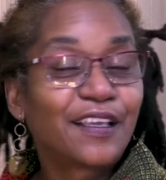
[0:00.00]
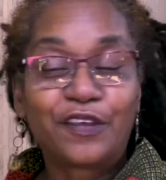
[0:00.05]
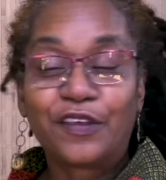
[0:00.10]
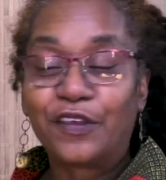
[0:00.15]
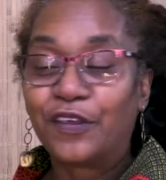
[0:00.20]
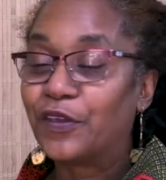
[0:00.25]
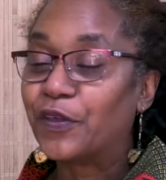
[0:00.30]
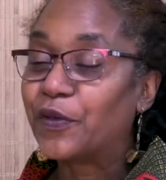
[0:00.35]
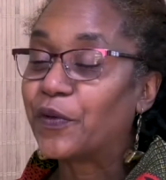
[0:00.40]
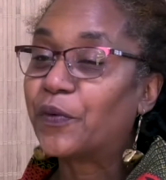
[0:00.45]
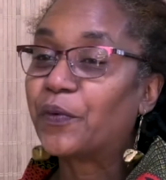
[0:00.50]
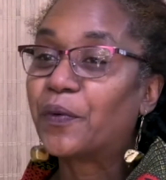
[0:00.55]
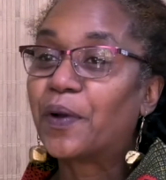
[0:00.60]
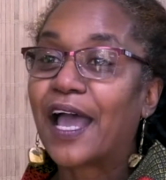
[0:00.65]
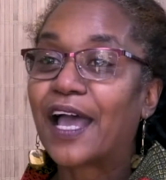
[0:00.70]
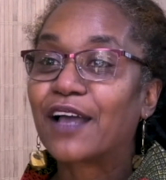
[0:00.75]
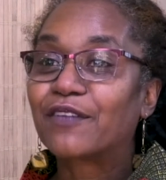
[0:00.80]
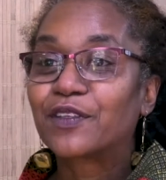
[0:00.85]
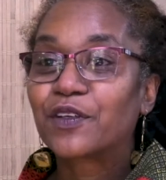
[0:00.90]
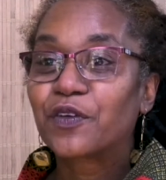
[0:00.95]
You
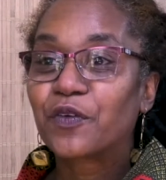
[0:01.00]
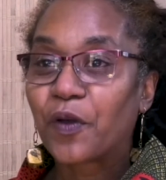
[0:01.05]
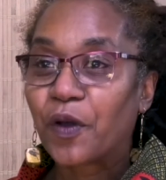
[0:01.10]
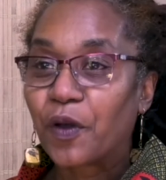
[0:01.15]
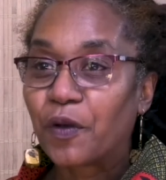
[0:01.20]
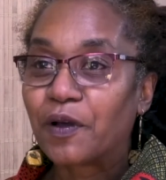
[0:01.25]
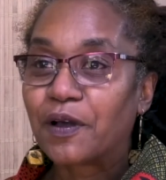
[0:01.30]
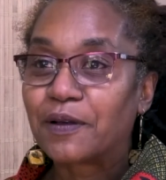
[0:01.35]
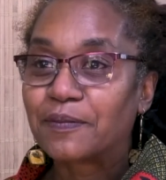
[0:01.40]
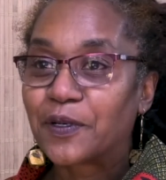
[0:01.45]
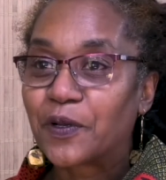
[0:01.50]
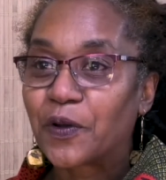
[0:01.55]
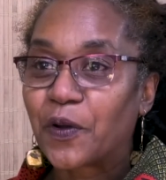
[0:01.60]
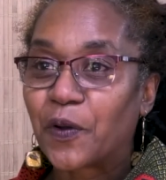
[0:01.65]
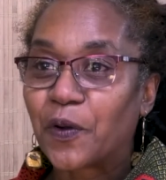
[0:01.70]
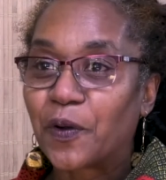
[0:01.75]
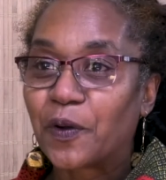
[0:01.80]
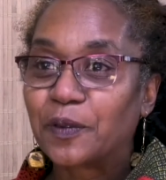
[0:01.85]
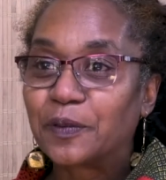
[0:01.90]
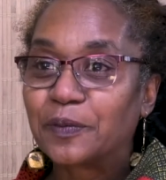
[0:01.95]
have to grow up,
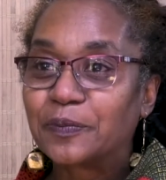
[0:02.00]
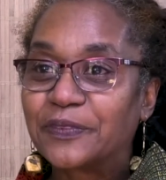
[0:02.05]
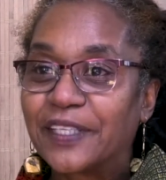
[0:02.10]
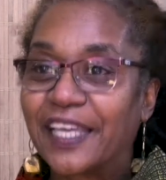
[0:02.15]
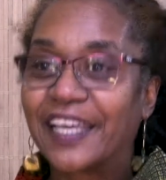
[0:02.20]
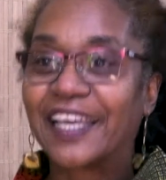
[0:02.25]
girl.